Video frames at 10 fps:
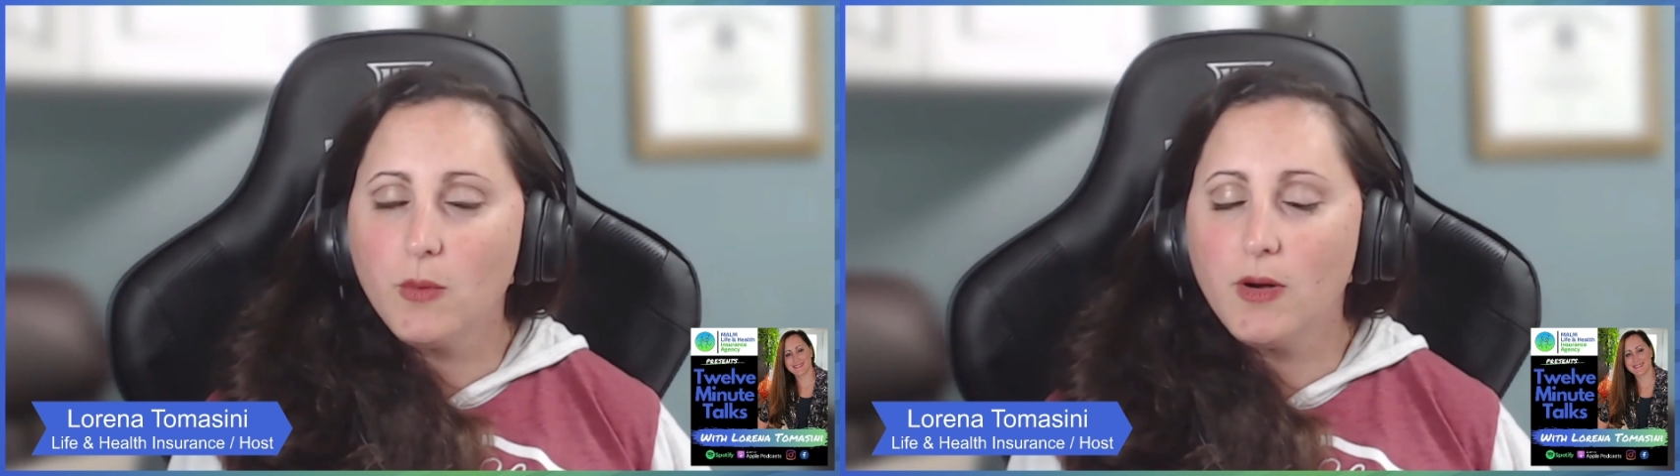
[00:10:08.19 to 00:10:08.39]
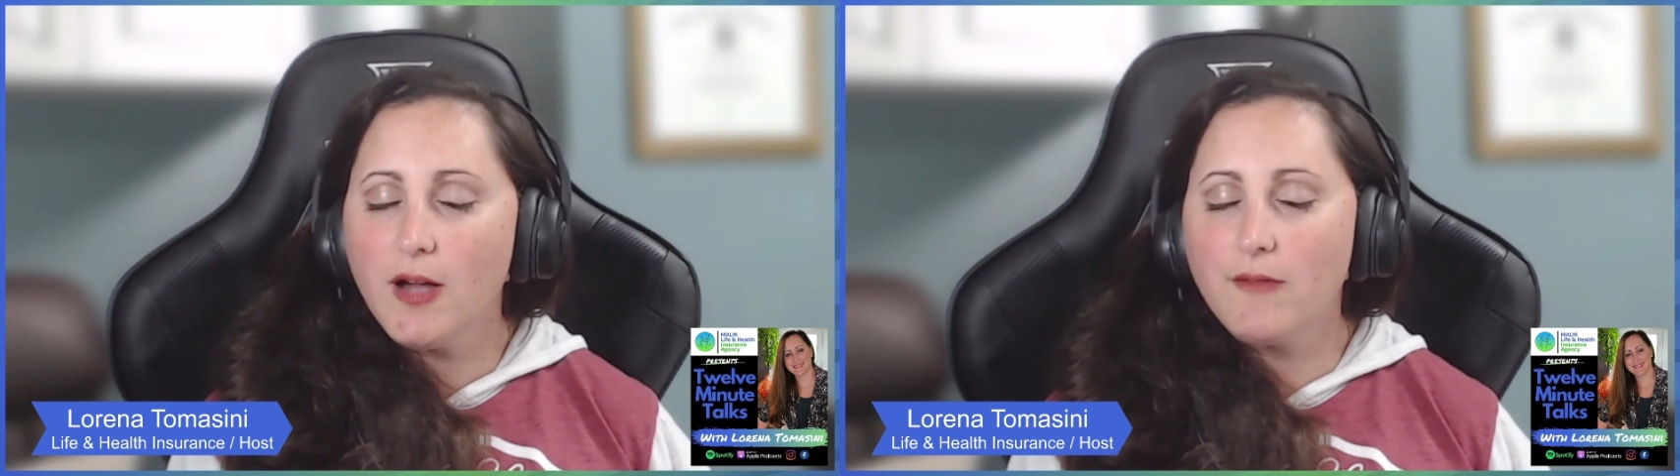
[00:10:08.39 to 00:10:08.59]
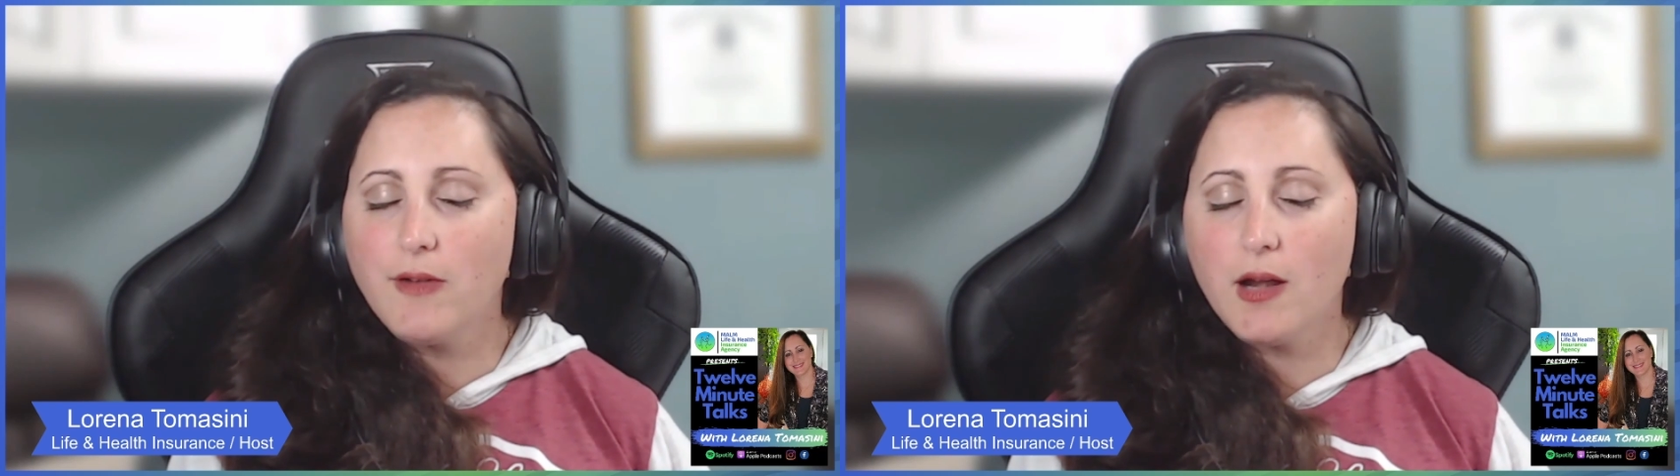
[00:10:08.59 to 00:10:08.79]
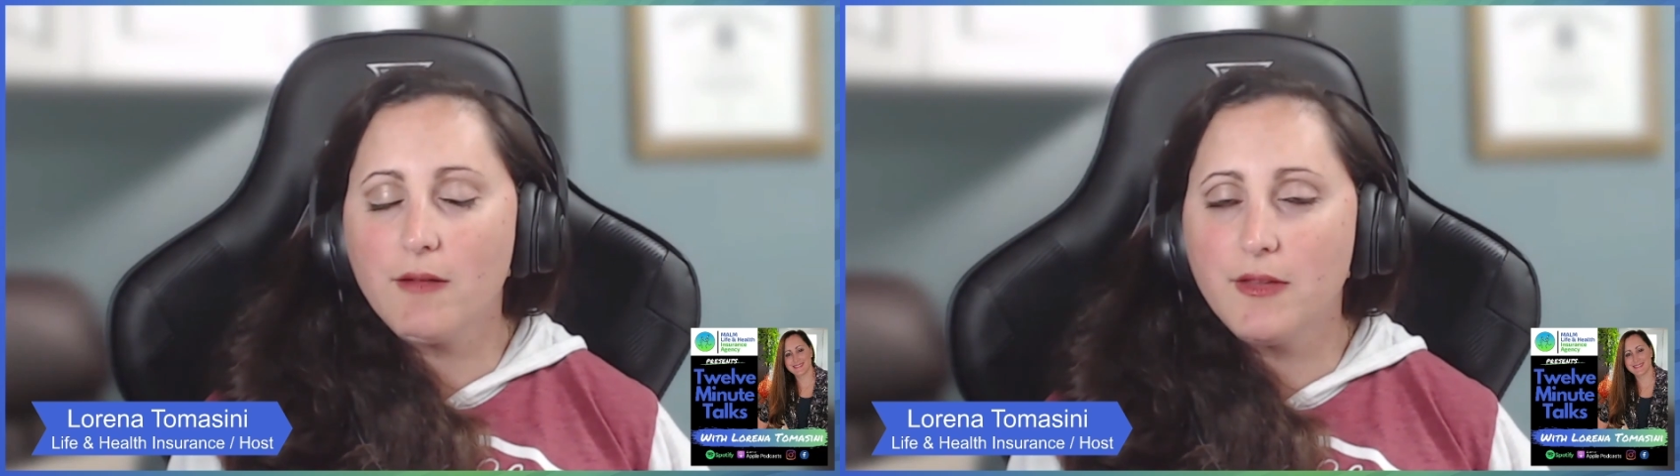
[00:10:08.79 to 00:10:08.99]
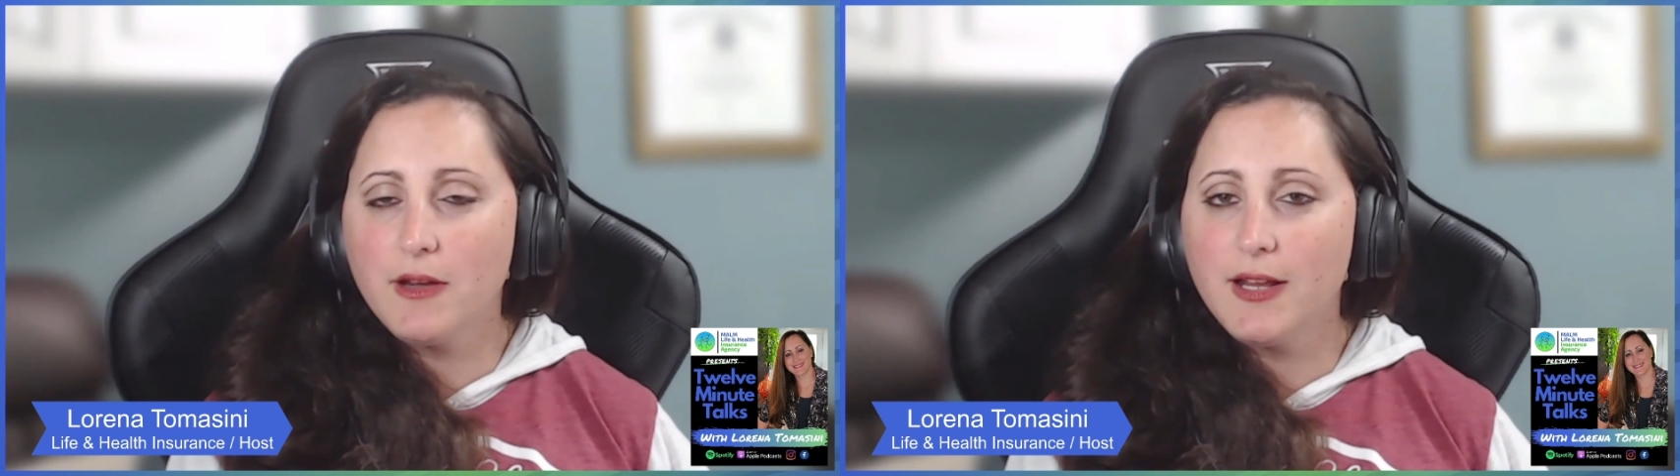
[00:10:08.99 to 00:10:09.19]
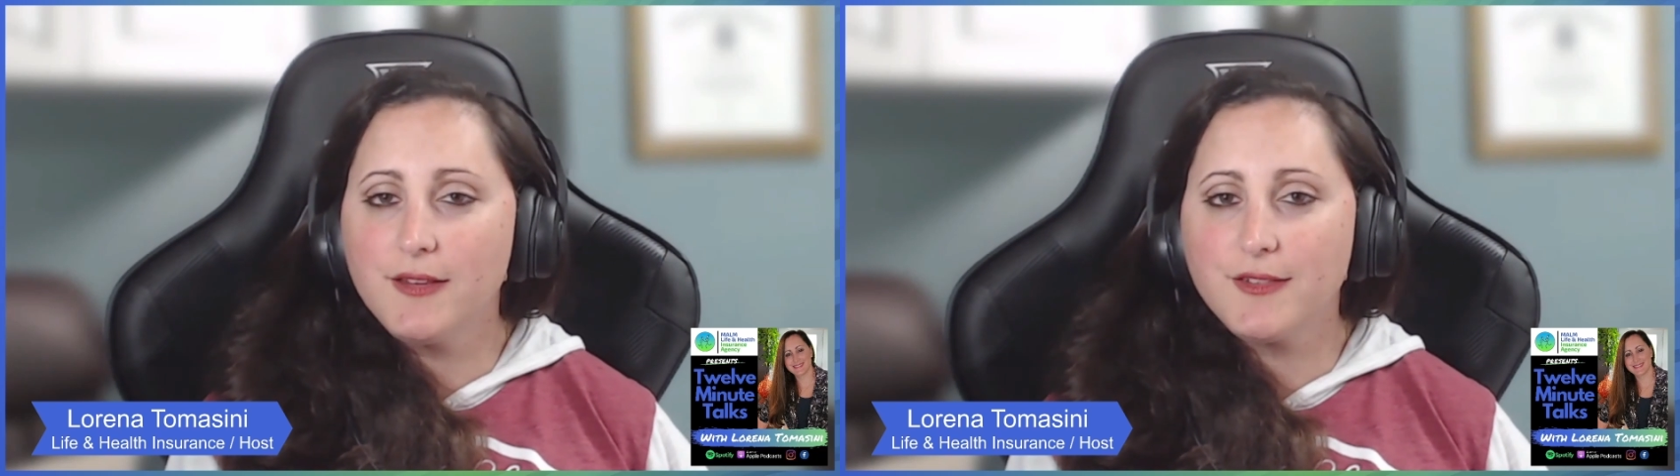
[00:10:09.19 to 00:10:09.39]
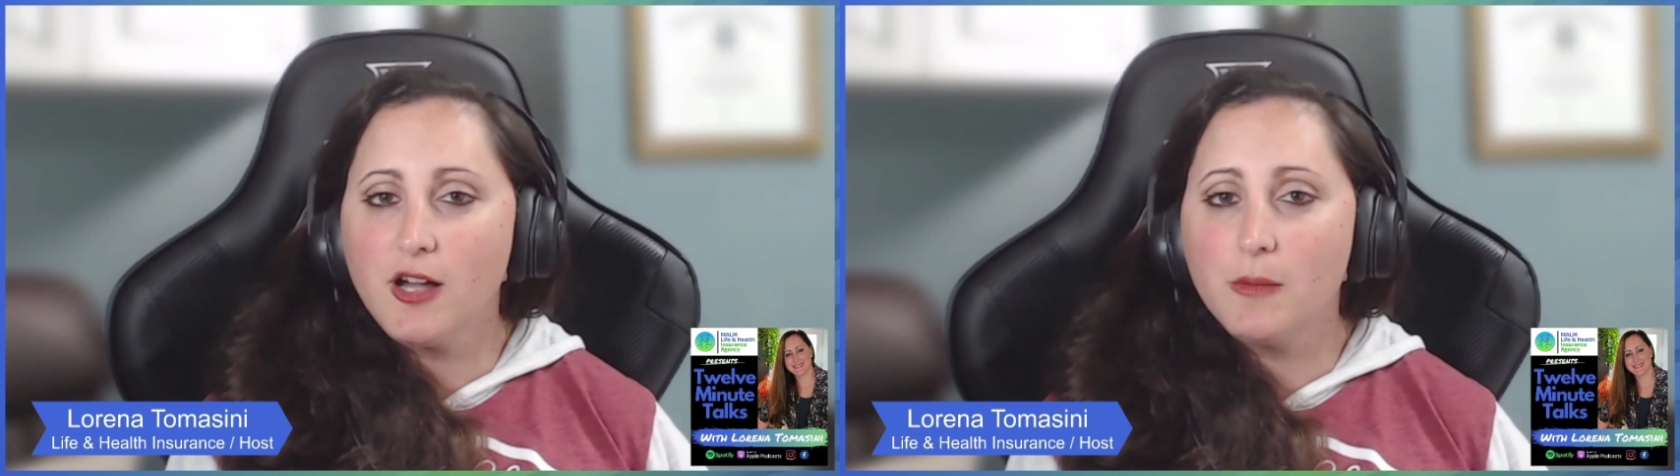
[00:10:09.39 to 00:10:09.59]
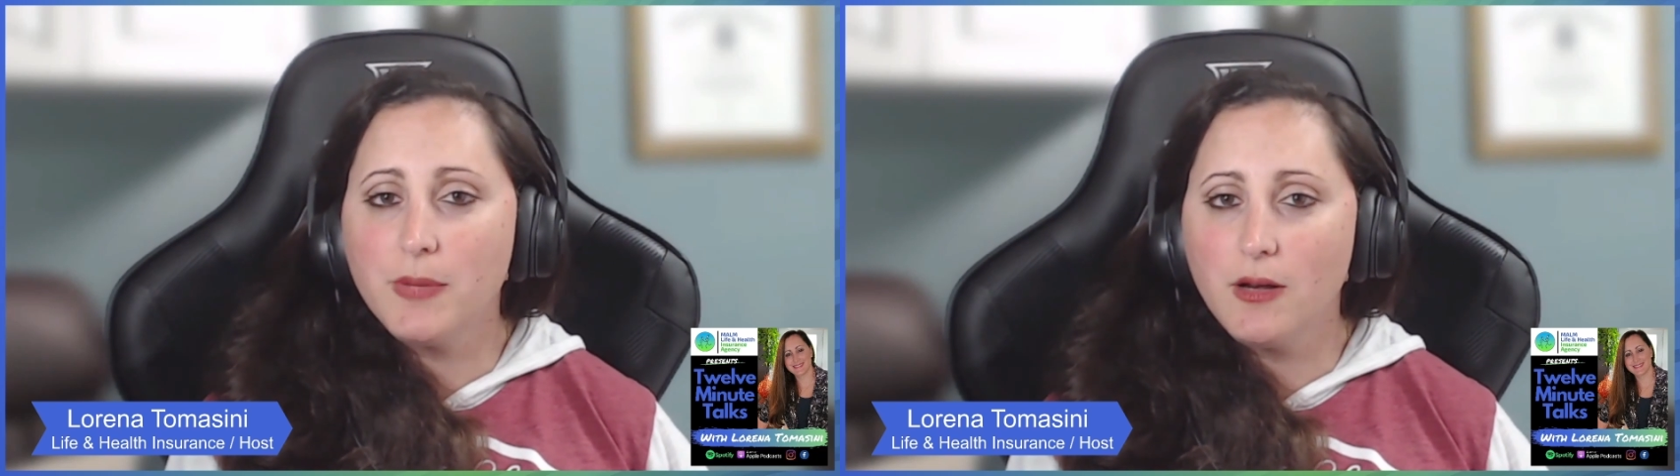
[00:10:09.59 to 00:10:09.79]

I will have all of the links down